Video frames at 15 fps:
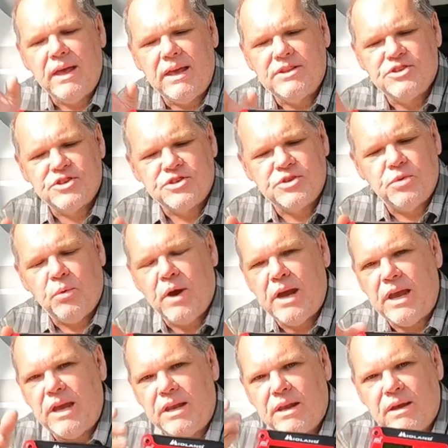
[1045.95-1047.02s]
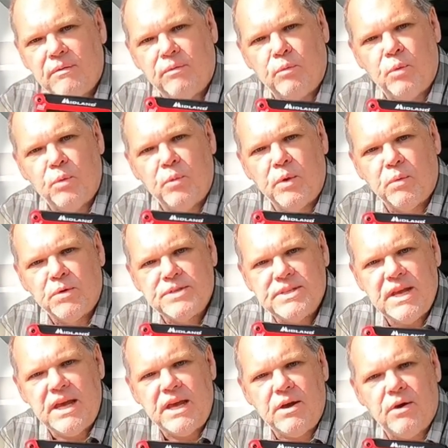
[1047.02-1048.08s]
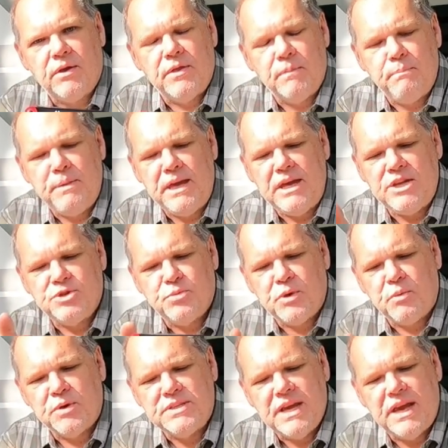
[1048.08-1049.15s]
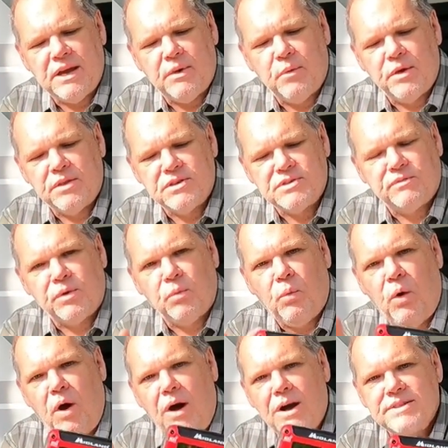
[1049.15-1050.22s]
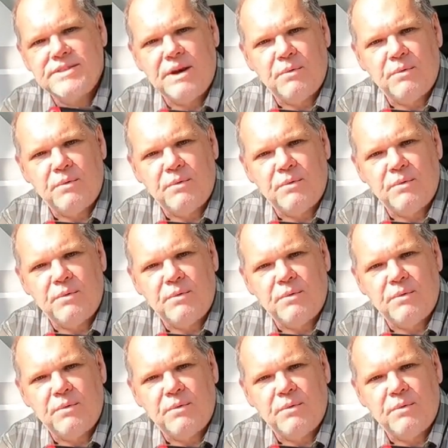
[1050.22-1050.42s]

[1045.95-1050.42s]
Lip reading: It's just great if when we were staying on the beach, we would take it with us for walks.